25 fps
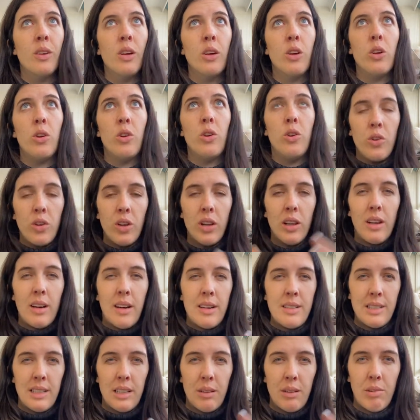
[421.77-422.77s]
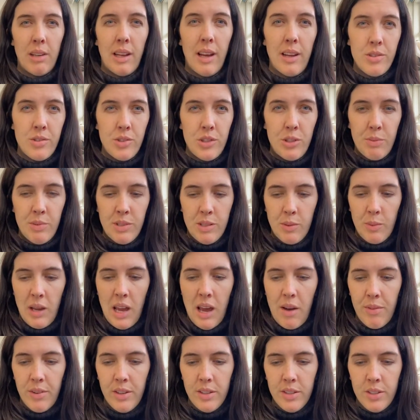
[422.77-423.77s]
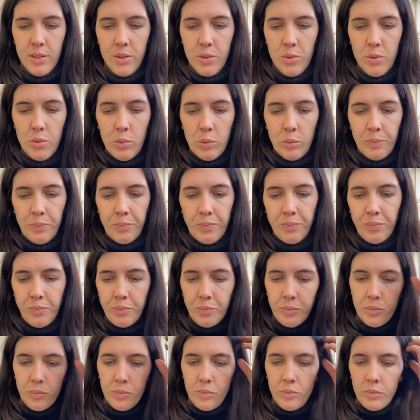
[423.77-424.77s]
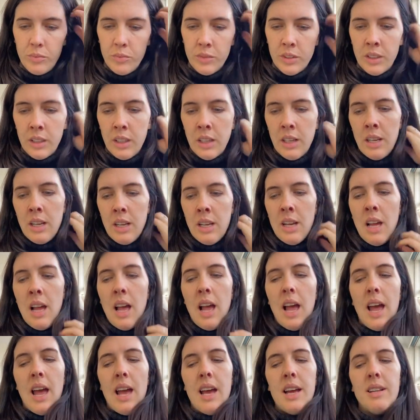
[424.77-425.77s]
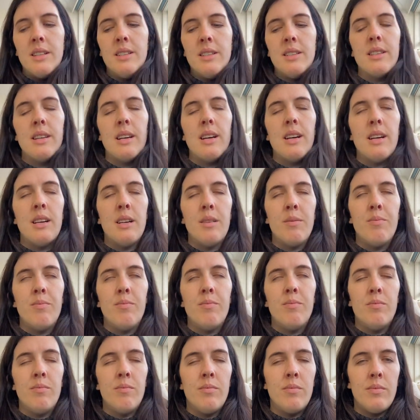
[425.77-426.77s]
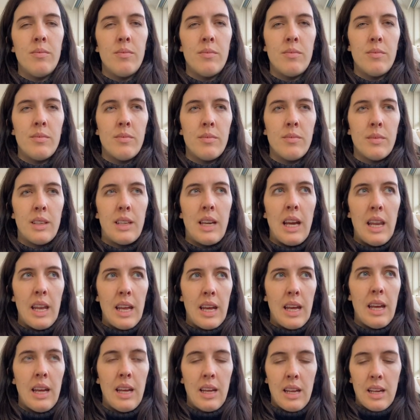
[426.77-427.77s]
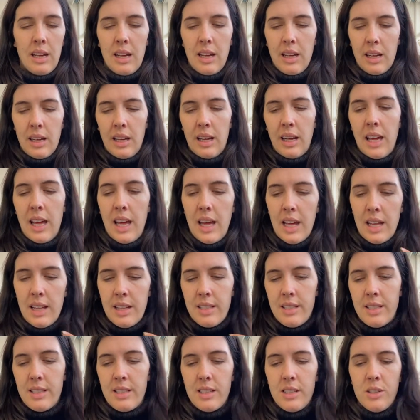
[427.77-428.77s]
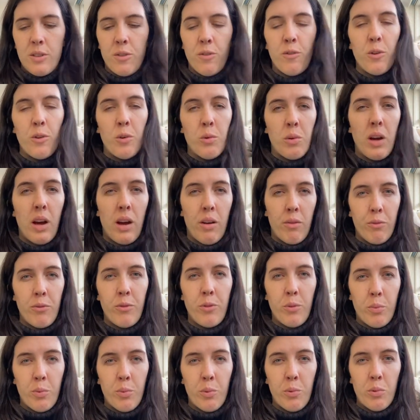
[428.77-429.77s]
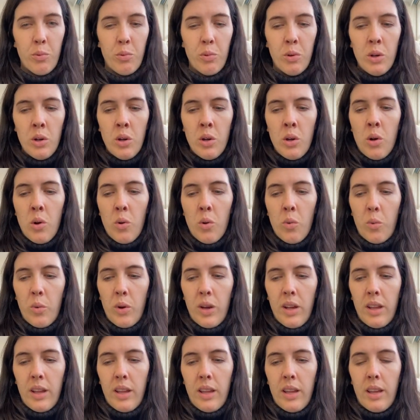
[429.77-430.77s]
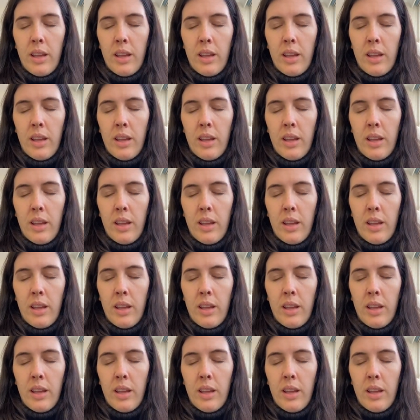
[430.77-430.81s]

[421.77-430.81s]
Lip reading: utilising the relationships that we have in the school, and getting kids to feel comfortable with